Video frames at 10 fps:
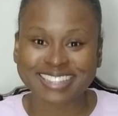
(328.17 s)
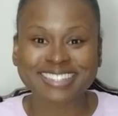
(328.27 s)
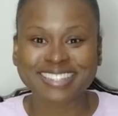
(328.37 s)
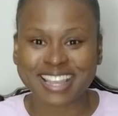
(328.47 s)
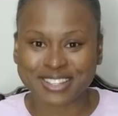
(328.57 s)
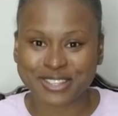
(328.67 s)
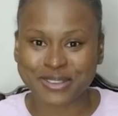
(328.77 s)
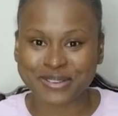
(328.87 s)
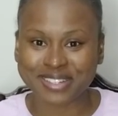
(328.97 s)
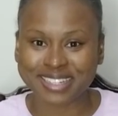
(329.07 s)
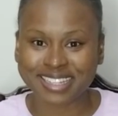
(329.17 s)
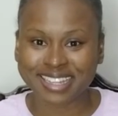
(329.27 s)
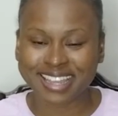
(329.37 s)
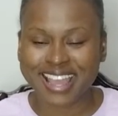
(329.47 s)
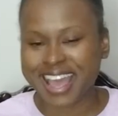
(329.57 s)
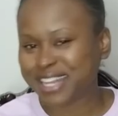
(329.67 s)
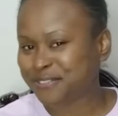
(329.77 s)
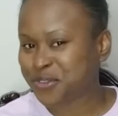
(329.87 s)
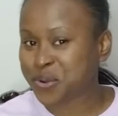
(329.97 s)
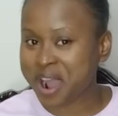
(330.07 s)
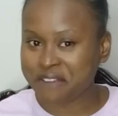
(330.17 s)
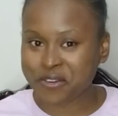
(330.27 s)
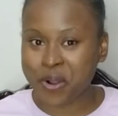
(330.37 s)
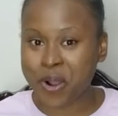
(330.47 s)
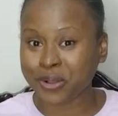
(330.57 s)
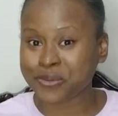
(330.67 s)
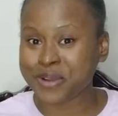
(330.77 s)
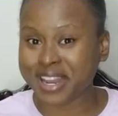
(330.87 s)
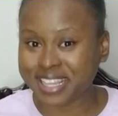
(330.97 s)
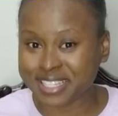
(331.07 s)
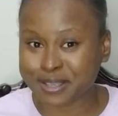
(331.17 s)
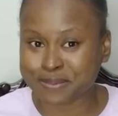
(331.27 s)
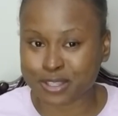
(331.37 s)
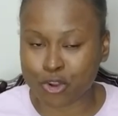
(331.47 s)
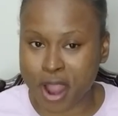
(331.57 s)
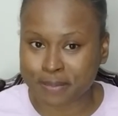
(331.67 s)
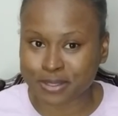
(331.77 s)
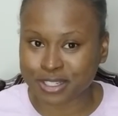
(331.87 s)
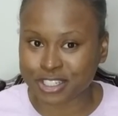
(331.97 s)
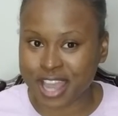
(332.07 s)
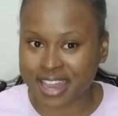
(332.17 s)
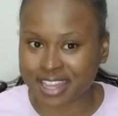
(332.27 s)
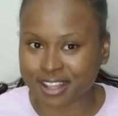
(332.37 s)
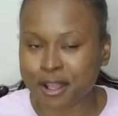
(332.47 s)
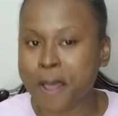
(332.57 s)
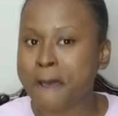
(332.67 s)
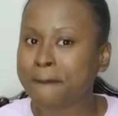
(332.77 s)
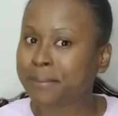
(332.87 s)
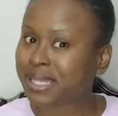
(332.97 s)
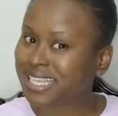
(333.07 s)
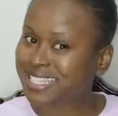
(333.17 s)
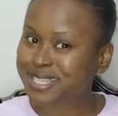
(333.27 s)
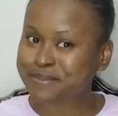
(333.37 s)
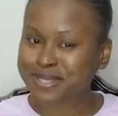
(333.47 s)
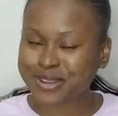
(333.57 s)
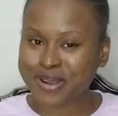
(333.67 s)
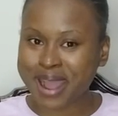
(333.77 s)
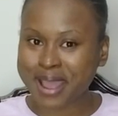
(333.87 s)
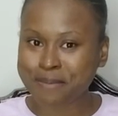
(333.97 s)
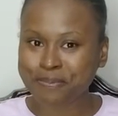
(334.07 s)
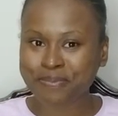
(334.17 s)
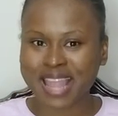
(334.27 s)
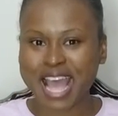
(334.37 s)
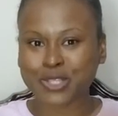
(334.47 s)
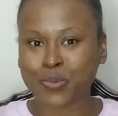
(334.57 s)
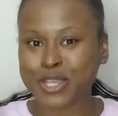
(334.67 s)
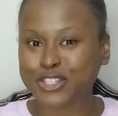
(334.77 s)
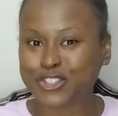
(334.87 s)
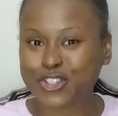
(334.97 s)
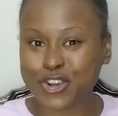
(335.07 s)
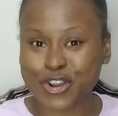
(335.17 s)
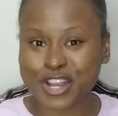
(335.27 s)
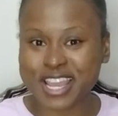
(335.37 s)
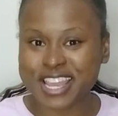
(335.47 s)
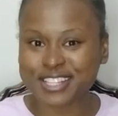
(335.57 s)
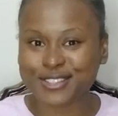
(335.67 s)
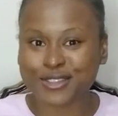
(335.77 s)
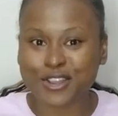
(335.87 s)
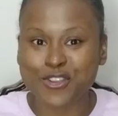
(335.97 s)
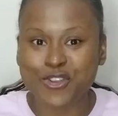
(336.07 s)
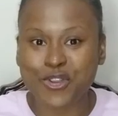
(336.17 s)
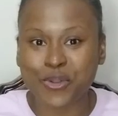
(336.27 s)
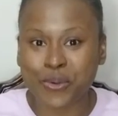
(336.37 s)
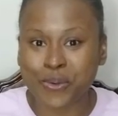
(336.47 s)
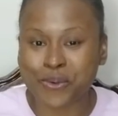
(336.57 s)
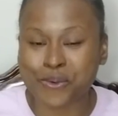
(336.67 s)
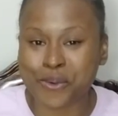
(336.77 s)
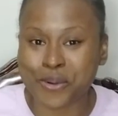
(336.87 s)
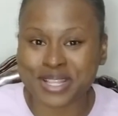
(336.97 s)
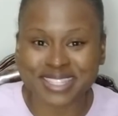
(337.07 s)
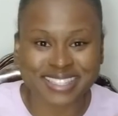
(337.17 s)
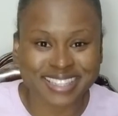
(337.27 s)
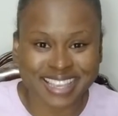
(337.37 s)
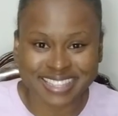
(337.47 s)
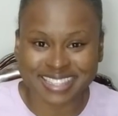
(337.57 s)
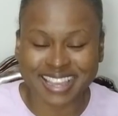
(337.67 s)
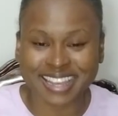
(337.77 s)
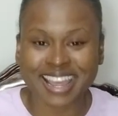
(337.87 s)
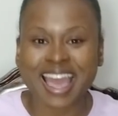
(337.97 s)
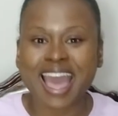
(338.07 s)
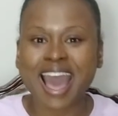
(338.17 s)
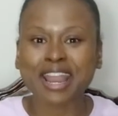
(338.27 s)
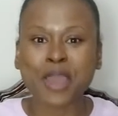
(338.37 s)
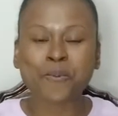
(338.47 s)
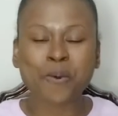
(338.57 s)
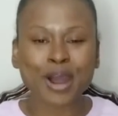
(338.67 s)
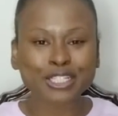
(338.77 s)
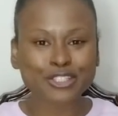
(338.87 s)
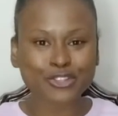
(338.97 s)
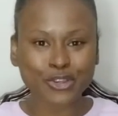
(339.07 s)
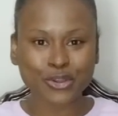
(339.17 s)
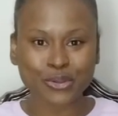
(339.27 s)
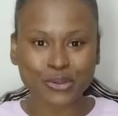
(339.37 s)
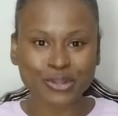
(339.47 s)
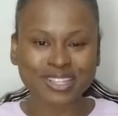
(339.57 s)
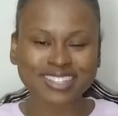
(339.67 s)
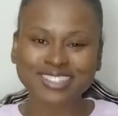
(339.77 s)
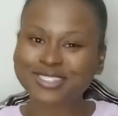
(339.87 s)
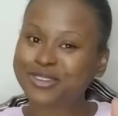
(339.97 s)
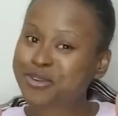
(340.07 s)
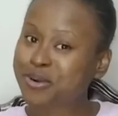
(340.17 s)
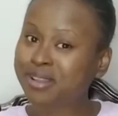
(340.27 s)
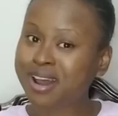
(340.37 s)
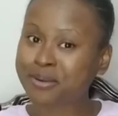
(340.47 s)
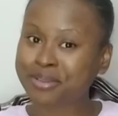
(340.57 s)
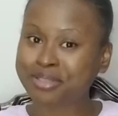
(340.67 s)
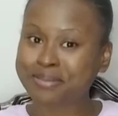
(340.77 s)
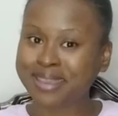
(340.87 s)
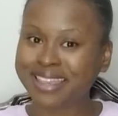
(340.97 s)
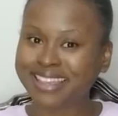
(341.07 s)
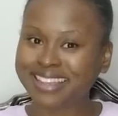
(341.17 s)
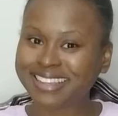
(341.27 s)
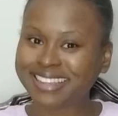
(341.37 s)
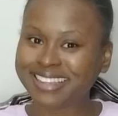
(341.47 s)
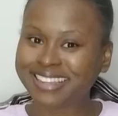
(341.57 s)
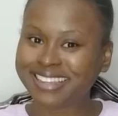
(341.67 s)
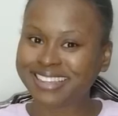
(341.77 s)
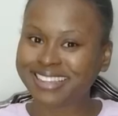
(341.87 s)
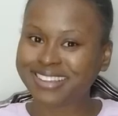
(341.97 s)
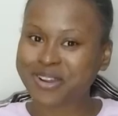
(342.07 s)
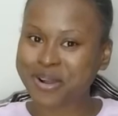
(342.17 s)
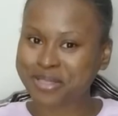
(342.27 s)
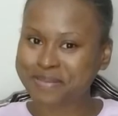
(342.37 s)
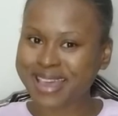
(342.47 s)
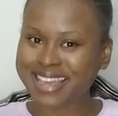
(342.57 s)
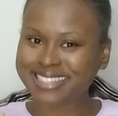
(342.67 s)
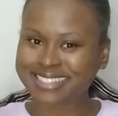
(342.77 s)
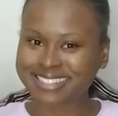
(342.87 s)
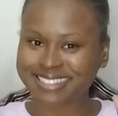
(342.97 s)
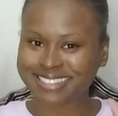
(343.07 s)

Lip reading: Stay tuned. And if you haven't already subscribed to the channel, please subscribe as we journey into the new growing season, and I want you to grow along with me. All the best.